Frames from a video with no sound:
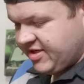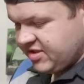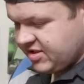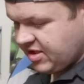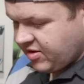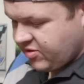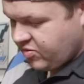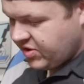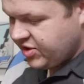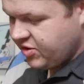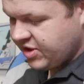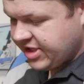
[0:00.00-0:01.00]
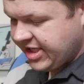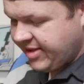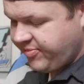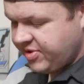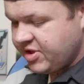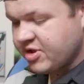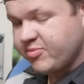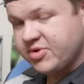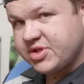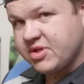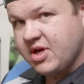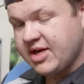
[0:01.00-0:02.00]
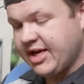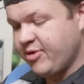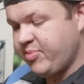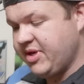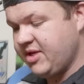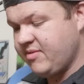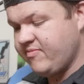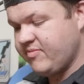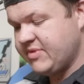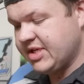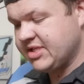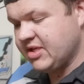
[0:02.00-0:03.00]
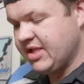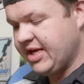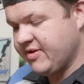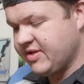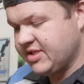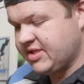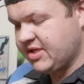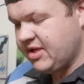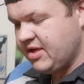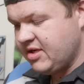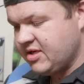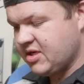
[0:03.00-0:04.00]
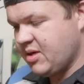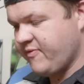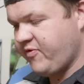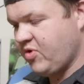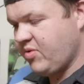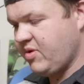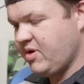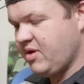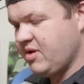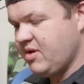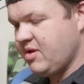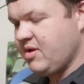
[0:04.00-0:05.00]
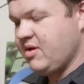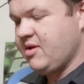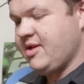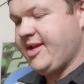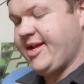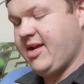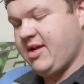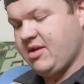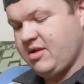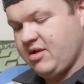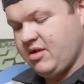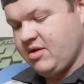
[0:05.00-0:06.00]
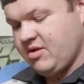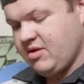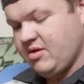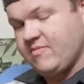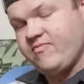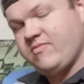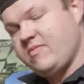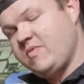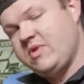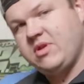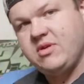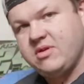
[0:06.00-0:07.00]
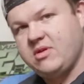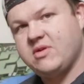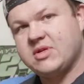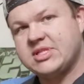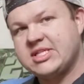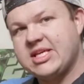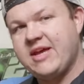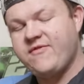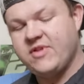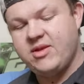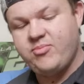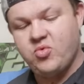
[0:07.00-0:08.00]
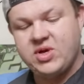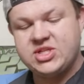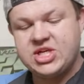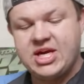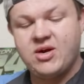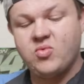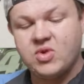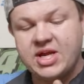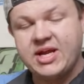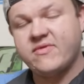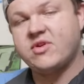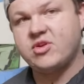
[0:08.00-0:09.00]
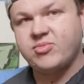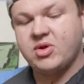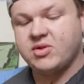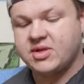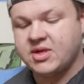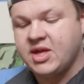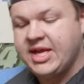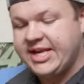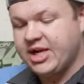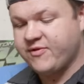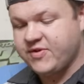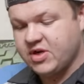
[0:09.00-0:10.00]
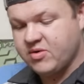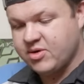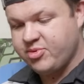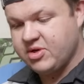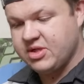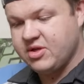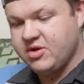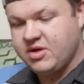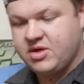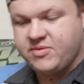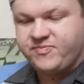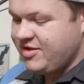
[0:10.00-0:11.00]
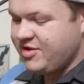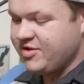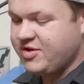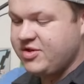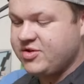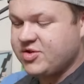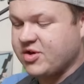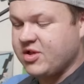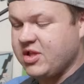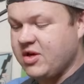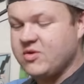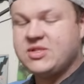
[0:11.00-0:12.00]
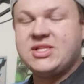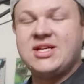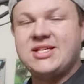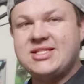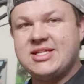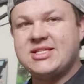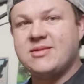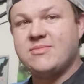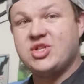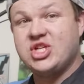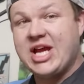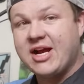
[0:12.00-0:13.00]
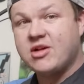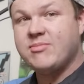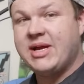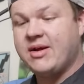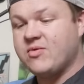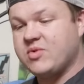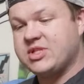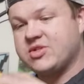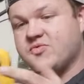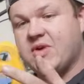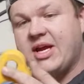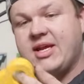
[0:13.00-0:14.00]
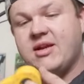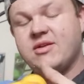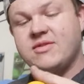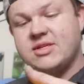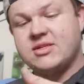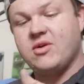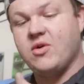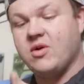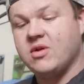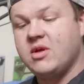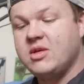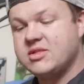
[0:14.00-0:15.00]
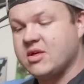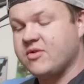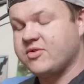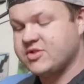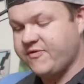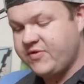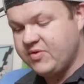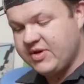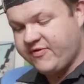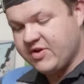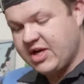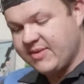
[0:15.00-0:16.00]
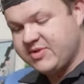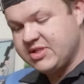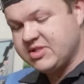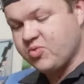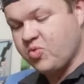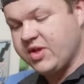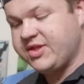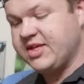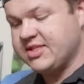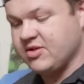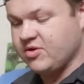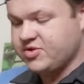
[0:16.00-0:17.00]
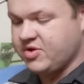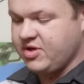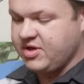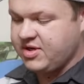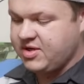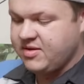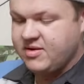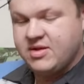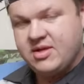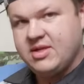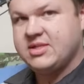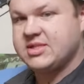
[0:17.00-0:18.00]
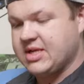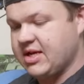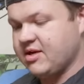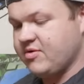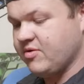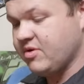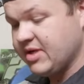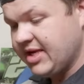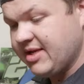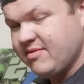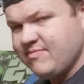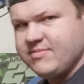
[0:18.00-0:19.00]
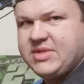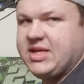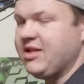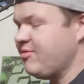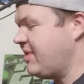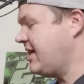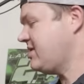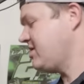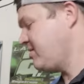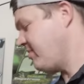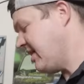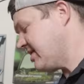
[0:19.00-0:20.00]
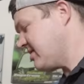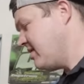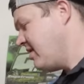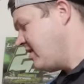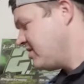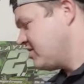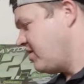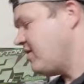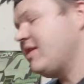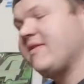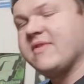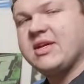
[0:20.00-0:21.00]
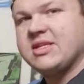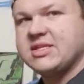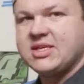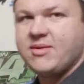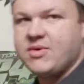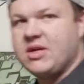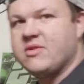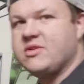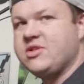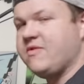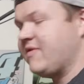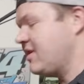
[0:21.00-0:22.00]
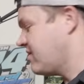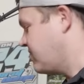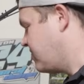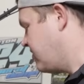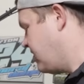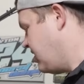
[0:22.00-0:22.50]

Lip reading: So when you hook it up, you can put your lockout pin. Doesn't allow this to come forward, and you can safely winch out whatever you're pulling. Now if you don't want to put it in the hook, you can use your closed system shackle mount, which is right here in this hole. So there's a few different options with this Ultra hook. It's kind of cool, and the yellow matches the bus, so you can even get the same color as your vehicle.